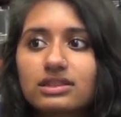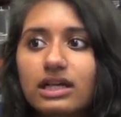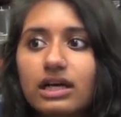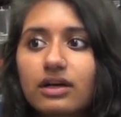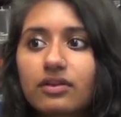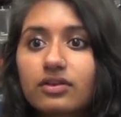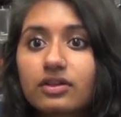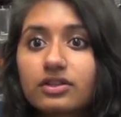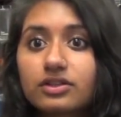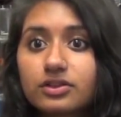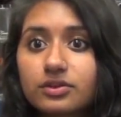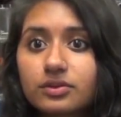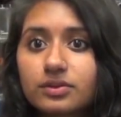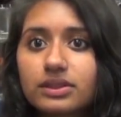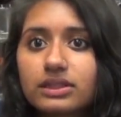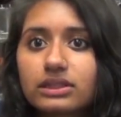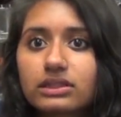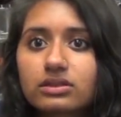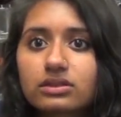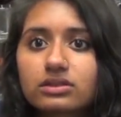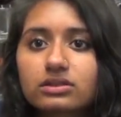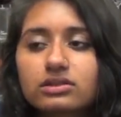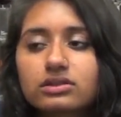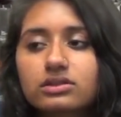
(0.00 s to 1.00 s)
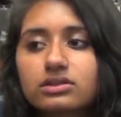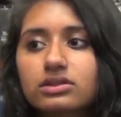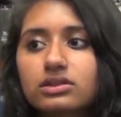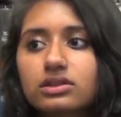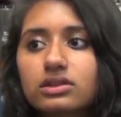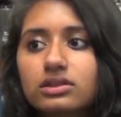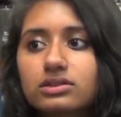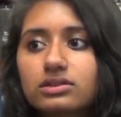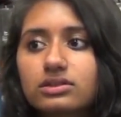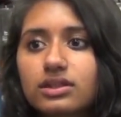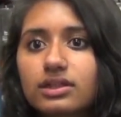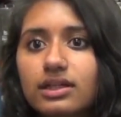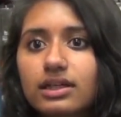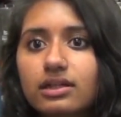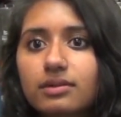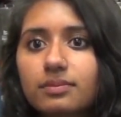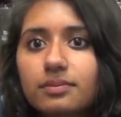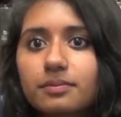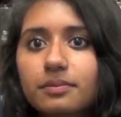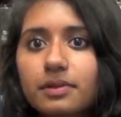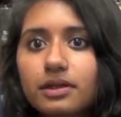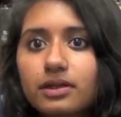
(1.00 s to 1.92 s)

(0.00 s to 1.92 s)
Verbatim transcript: how they're doing, and try to help them